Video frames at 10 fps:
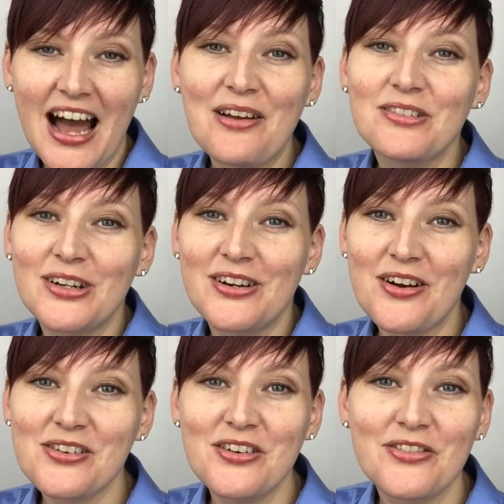I wrote an
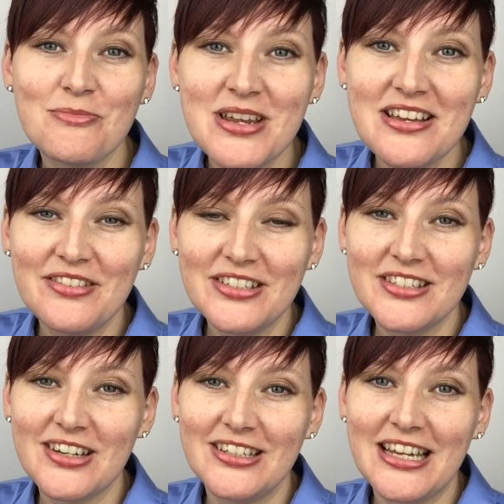article for
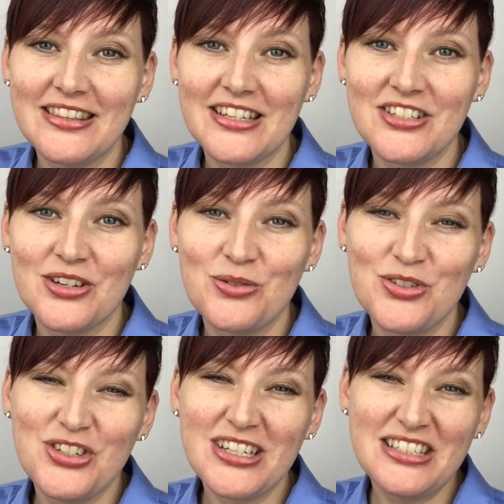medievalist.net that shows
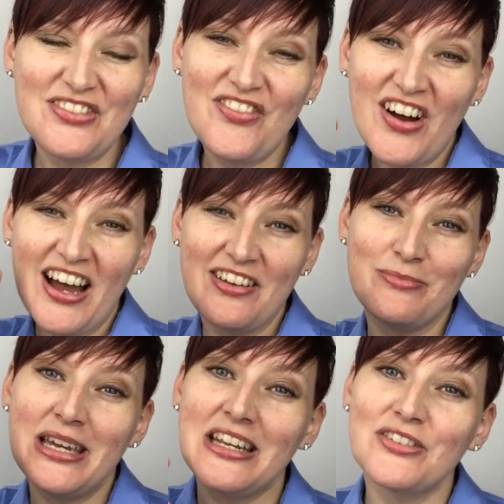just 5
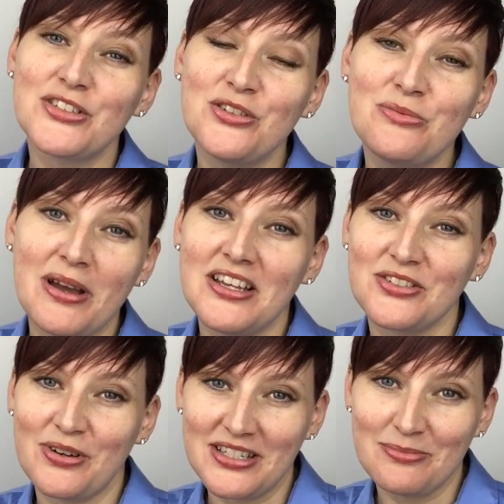medieval
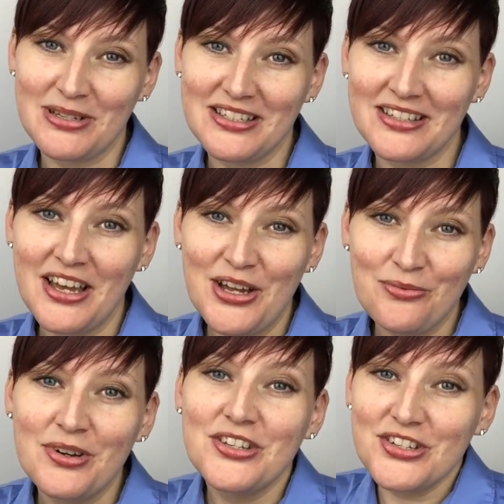toothpaste recipes,
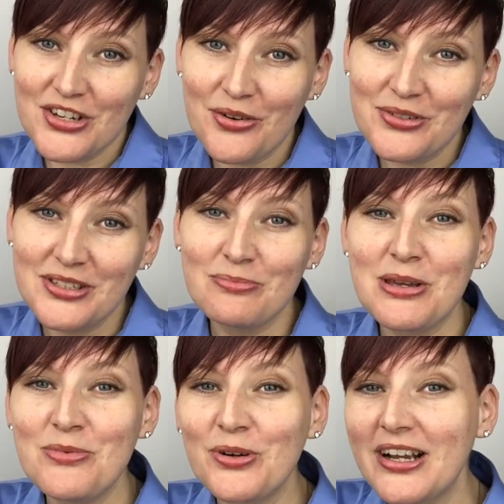which shows that
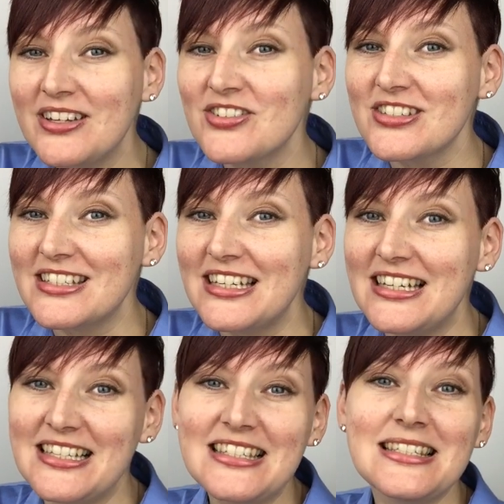people were interested
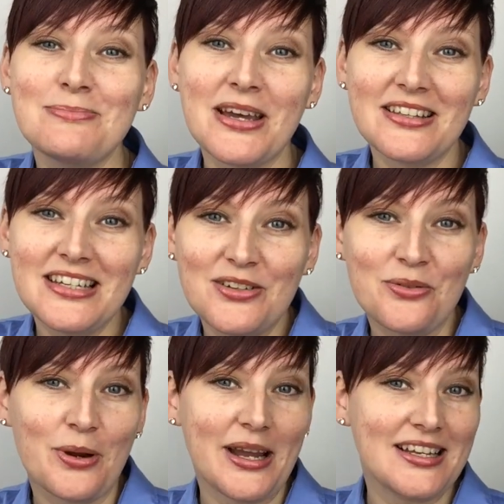in smelling
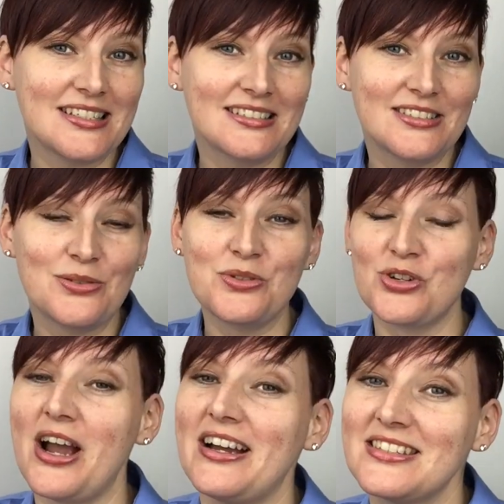great to
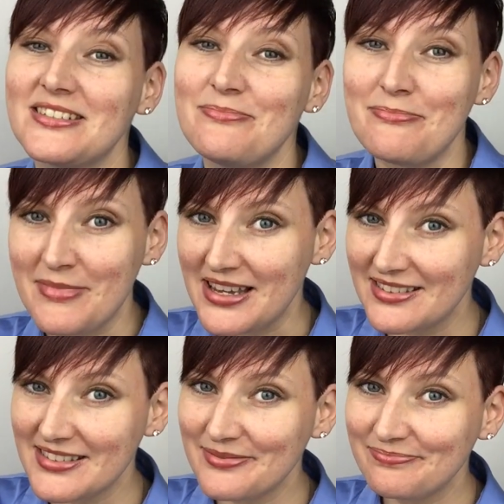attract
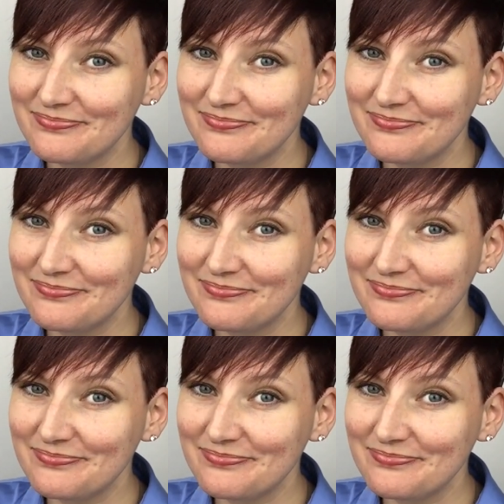mates.